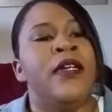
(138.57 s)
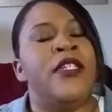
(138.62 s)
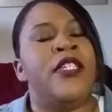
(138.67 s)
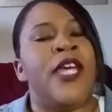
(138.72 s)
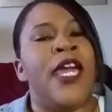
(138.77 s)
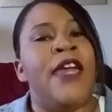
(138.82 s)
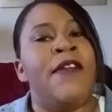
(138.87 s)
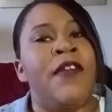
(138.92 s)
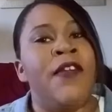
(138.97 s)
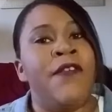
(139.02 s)

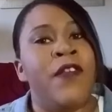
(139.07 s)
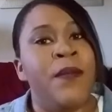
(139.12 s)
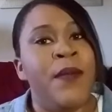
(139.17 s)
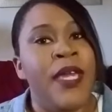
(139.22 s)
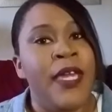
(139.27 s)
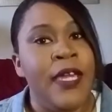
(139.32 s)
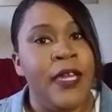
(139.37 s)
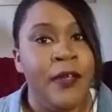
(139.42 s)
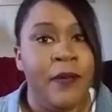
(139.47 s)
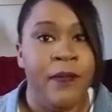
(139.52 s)
Shaving for
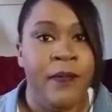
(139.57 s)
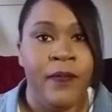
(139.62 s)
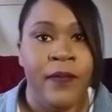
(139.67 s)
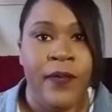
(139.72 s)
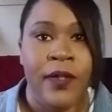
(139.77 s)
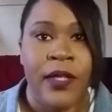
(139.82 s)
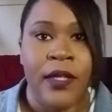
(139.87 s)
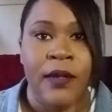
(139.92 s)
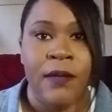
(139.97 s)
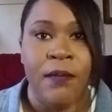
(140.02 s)
me,
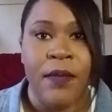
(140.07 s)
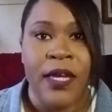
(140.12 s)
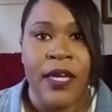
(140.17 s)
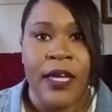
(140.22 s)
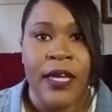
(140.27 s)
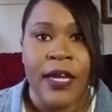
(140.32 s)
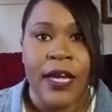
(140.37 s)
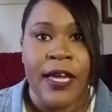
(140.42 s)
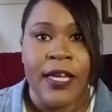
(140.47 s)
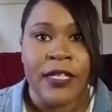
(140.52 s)

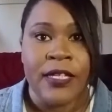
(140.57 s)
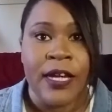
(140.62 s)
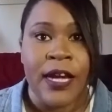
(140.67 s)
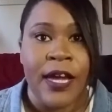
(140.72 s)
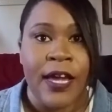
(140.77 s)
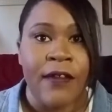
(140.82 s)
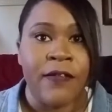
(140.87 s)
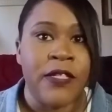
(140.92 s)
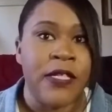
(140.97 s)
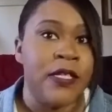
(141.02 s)
being as
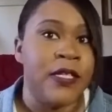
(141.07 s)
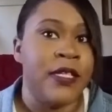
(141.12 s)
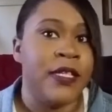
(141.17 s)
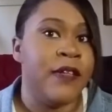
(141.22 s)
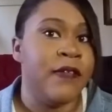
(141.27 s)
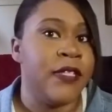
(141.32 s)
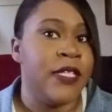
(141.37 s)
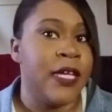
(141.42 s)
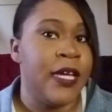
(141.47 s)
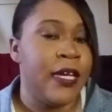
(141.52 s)
I have
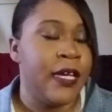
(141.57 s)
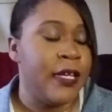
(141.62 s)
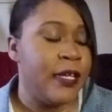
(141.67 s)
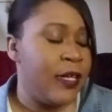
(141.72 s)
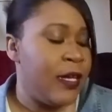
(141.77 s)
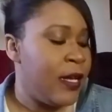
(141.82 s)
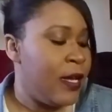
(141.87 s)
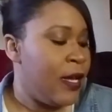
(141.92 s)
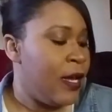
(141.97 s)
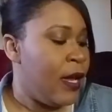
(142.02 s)
sensitive
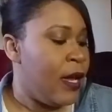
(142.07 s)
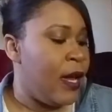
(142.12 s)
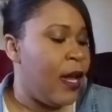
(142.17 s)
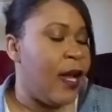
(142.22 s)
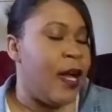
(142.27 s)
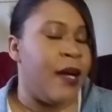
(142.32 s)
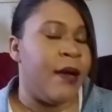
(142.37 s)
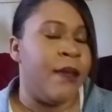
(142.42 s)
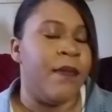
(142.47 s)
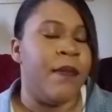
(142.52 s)
skin,
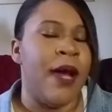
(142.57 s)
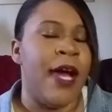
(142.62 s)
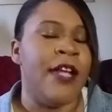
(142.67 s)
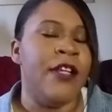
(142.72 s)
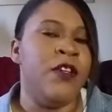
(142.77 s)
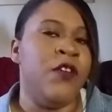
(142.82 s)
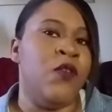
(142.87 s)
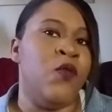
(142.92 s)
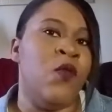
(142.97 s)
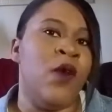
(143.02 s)

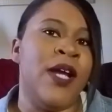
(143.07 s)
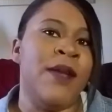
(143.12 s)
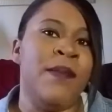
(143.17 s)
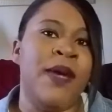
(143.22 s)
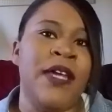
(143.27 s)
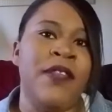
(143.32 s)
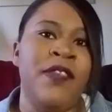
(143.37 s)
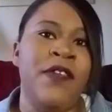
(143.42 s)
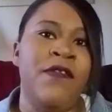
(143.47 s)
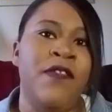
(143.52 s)
I do one
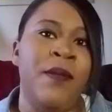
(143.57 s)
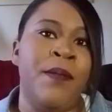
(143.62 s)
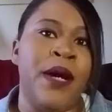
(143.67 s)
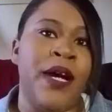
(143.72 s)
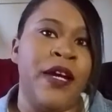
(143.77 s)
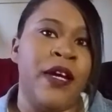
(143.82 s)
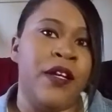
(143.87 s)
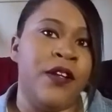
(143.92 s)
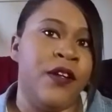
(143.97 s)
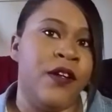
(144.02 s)
method for
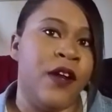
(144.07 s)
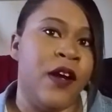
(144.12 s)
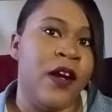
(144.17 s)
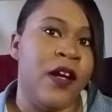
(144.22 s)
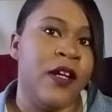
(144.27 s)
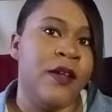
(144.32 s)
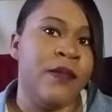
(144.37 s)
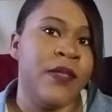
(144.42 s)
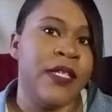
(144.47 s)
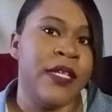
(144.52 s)
my
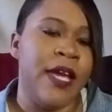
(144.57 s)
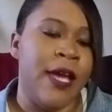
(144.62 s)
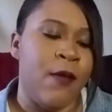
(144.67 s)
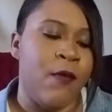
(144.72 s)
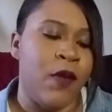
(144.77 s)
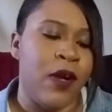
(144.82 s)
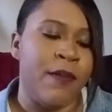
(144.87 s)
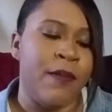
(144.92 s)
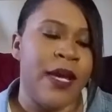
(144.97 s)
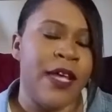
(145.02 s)
underarms
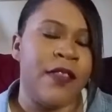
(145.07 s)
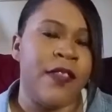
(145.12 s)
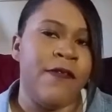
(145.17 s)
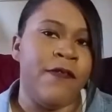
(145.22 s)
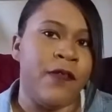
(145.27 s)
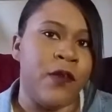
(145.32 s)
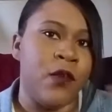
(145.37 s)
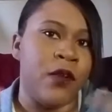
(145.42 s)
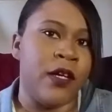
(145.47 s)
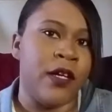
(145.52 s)
and one
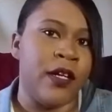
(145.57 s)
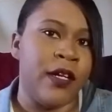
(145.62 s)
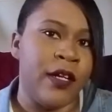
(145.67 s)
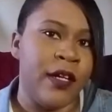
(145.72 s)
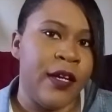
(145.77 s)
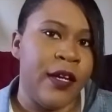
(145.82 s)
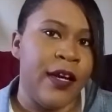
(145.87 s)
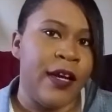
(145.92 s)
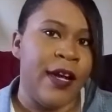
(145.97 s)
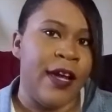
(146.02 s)
method for
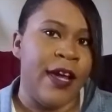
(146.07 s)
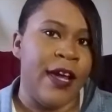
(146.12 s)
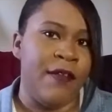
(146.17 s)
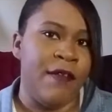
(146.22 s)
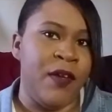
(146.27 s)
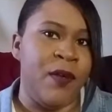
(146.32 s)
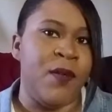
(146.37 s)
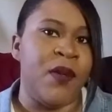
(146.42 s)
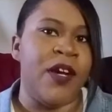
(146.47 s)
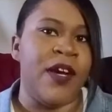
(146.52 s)

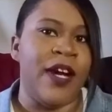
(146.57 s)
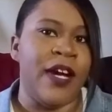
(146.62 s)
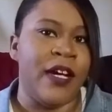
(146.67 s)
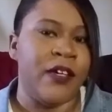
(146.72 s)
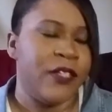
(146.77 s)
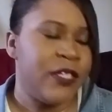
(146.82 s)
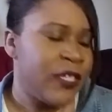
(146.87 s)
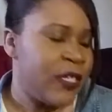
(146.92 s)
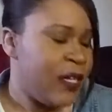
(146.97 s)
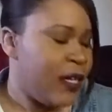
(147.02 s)
everywhere
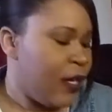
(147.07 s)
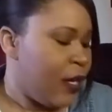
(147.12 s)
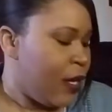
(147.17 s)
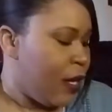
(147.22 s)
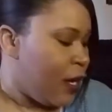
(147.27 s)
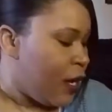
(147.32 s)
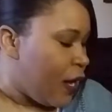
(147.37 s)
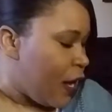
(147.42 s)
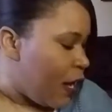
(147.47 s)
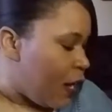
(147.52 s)
else.
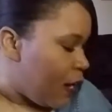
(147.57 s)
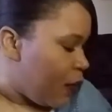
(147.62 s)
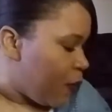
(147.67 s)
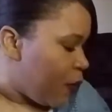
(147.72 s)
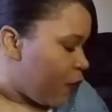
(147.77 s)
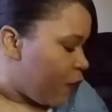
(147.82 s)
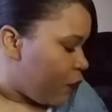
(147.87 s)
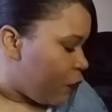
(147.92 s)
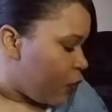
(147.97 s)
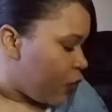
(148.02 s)

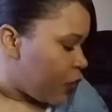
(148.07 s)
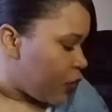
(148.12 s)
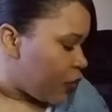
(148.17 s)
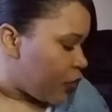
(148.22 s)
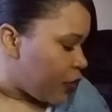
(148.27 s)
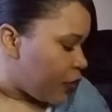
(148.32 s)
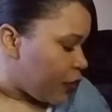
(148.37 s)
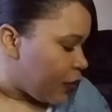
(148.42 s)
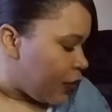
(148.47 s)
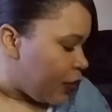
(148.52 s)

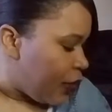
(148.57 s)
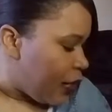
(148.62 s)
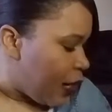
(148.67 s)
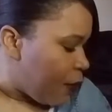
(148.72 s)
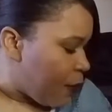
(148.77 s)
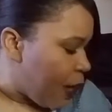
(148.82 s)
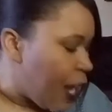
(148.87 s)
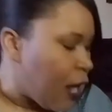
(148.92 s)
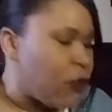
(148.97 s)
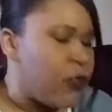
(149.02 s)
Unfortunately,
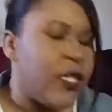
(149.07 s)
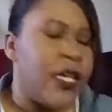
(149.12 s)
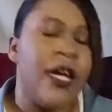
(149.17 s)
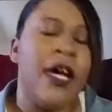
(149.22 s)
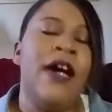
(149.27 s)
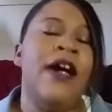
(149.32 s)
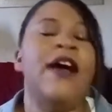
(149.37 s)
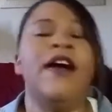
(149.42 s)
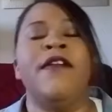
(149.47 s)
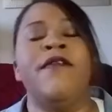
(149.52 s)
I'm out
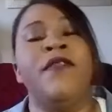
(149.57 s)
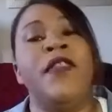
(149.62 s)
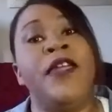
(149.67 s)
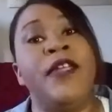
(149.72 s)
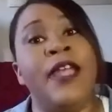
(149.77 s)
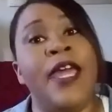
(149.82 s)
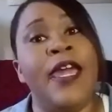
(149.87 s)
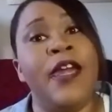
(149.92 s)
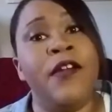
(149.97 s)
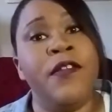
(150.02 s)
of
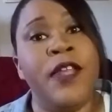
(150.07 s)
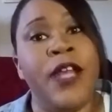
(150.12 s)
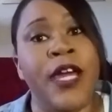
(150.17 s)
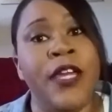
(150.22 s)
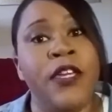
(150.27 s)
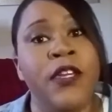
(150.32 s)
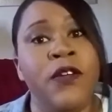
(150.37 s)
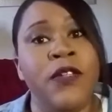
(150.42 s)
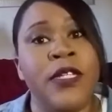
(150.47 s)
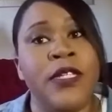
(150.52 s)
the Nair that
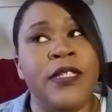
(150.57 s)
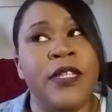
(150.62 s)
I use.